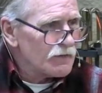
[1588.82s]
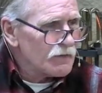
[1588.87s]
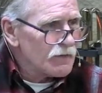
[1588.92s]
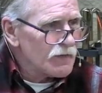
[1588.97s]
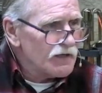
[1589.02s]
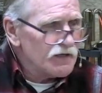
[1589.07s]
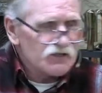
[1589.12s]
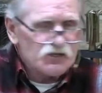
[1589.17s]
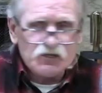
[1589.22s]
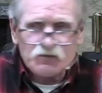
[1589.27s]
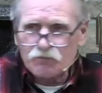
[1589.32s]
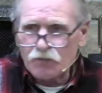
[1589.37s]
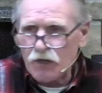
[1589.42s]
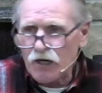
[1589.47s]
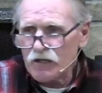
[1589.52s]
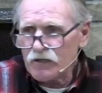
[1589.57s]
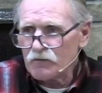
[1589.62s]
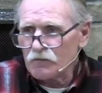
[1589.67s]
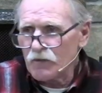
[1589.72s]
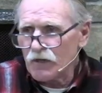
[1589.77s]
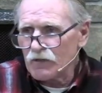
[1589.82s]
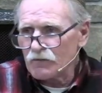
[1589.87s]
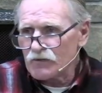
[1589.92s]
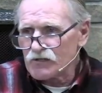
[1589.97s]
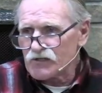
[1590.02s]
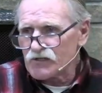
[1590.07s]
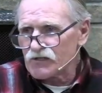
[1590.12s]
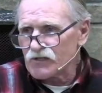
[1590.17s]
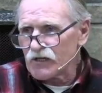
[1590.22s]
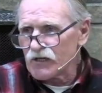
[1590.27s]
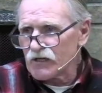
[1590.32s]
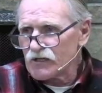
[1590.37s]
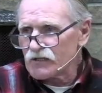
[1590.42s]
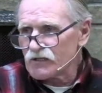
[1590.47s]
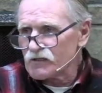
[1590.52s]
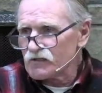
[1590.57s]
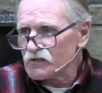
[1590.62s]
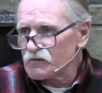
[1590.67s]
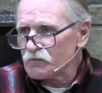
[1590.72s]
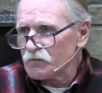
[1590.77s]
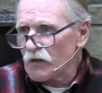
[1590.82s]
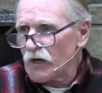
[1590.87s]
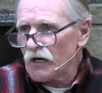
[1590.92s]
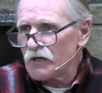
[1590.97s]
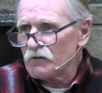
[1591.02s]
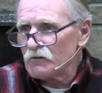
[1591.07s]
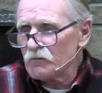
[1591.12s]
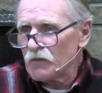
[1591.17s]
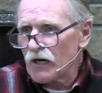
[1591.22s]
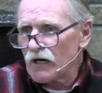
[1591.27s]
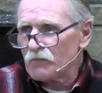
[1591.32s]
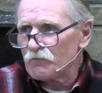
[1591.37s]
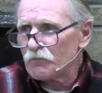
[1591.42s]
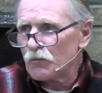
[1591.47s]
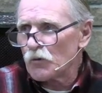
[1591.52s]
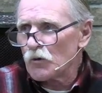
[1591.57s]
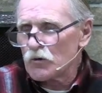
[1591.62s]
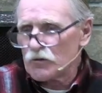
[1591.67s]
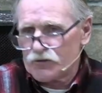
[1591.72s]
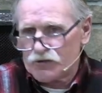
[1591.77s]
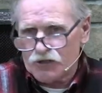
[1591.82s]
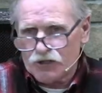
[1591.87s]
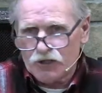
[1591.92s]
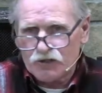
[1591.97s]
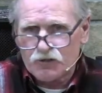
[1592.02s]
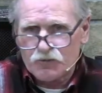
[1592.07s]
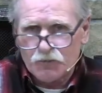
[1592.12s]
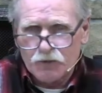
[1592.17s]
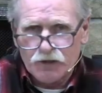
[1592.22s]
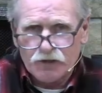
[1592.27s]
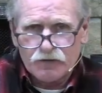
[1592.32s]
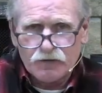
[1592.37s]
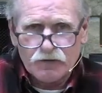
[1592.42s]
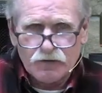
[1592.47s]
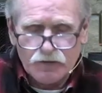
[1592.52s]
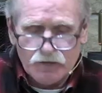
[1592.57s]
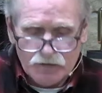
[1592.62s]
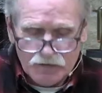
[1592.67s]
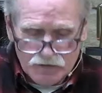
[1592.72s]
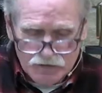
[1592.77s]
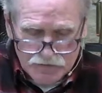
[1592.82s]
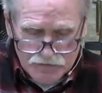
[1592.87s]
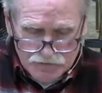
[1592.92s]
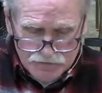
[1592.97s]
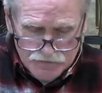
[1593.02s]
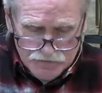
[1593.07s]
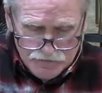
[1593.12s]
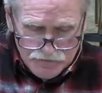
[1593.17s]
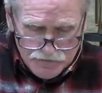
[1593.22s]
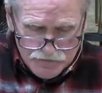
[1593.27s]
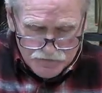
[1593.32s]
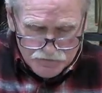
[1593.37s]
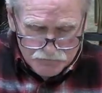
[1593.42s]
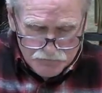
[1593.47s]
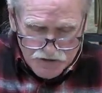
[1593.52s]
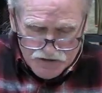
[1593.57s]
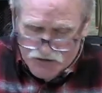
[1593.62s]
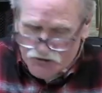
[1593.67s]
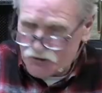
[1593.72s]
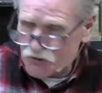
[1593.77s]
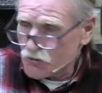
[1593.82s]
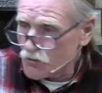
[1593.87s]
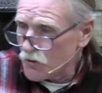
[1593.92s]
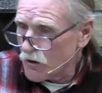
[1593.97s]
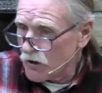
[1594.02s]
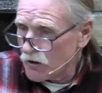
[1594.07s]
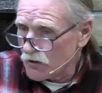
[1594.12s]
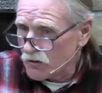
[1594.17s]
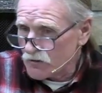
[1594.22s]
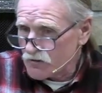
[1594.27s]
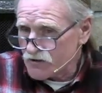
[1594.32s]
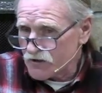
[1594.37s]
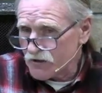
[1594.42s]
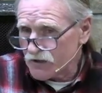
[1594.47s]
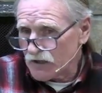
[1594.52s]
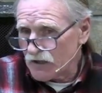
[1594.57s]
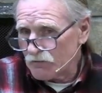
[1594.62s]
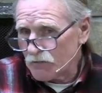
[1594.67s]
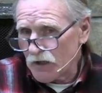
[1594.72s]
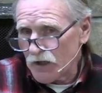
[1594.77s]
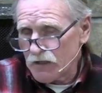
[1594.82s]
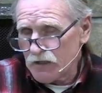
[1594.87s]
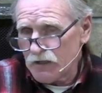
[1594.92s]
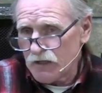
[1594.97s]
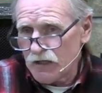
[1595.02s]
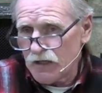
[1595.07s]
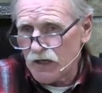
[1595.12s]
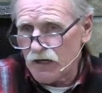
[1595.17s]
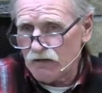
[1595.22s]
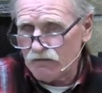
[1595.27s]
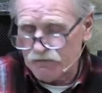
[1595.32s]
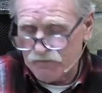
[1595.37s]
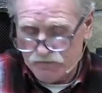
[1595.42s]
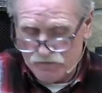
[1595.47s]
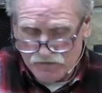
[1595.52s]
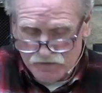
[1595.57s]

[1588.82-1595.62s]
in spite of my mistakes, in spite of my poor judgment, my struggles that I might have.